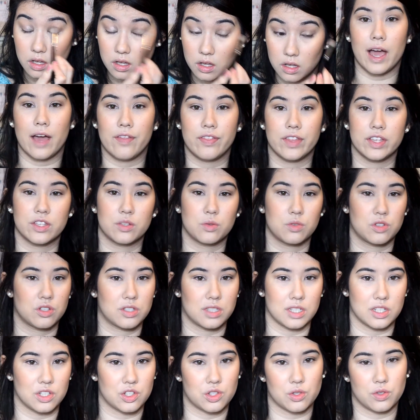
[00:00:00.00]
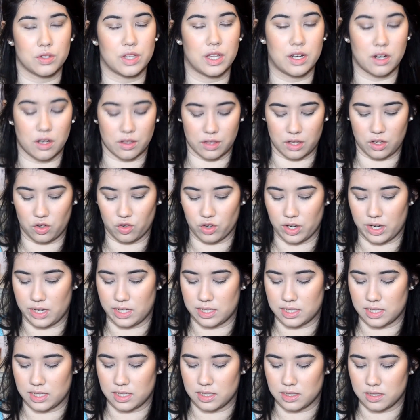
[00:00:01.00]
And this will just ensure that nothing
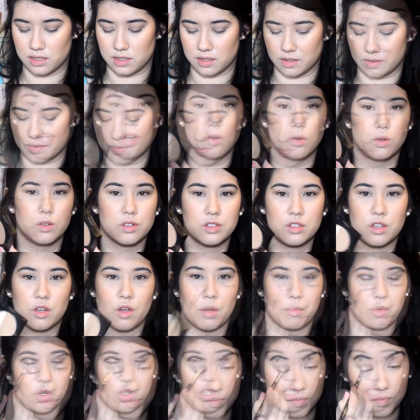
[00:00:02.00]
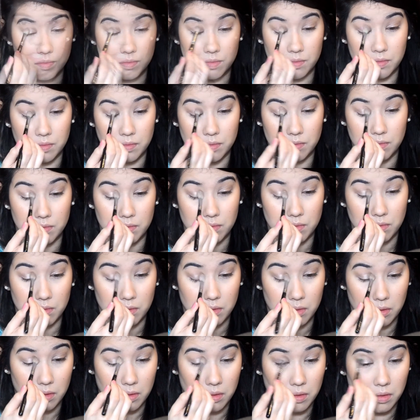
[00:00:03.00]
creases. And also I'm not using any extra
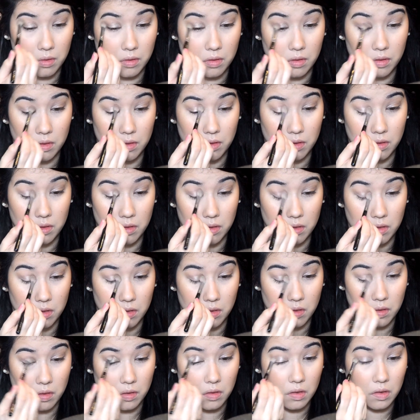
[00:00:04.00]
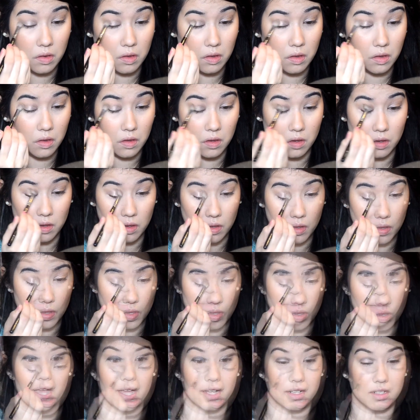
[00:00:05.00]
products, so I kind of feel like it's not too
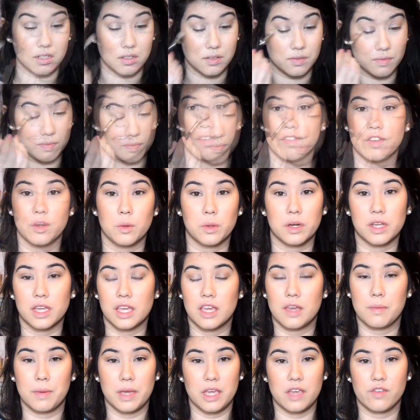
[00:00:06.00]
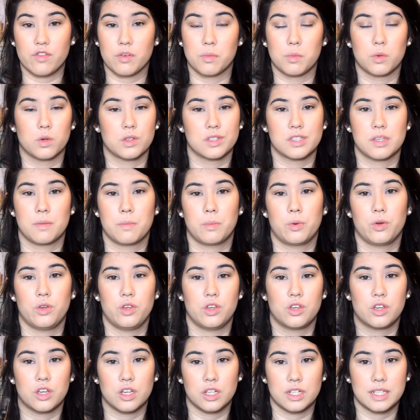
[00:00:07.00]
bad. If you want to keep it even more simple, you
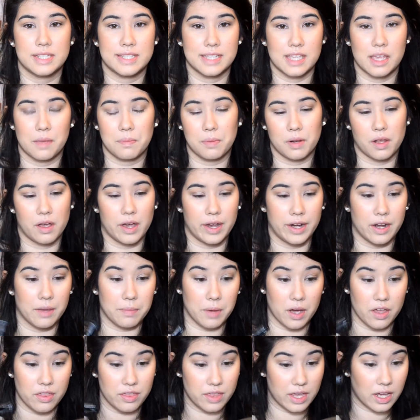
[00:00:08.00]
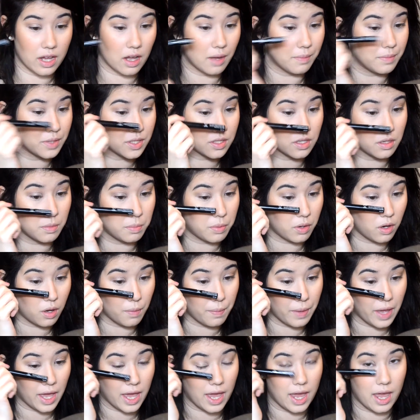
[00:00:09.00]
could skip liner, but I think I'm just going to pop
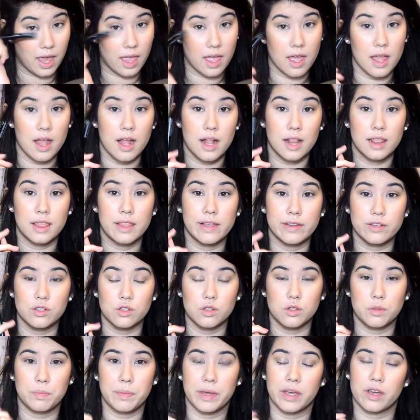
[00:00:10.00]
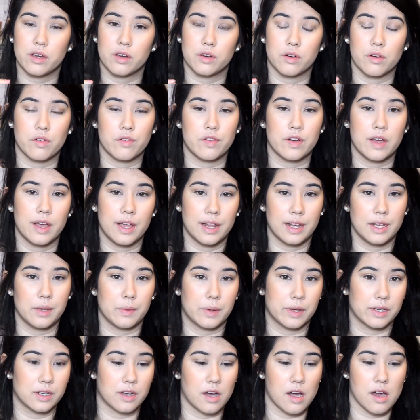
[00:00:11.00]
a little bit of
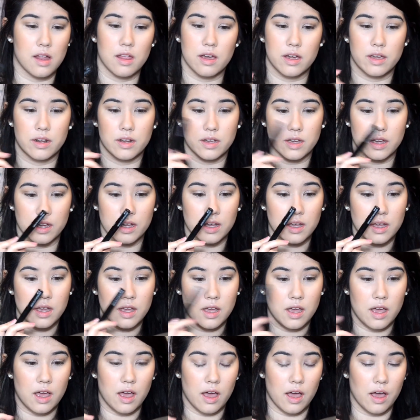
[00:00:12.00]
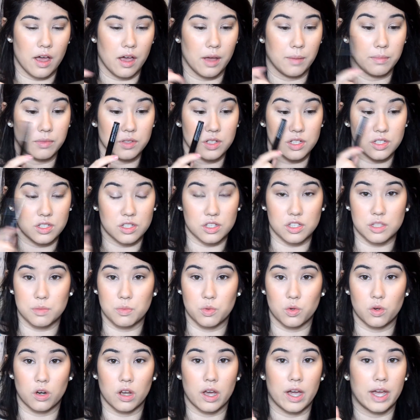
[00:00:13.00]
liquid eyeliner, just a
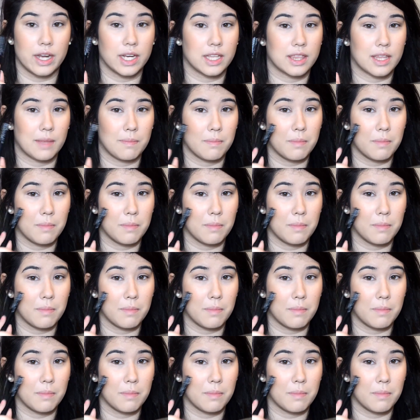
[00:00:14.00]
small line and then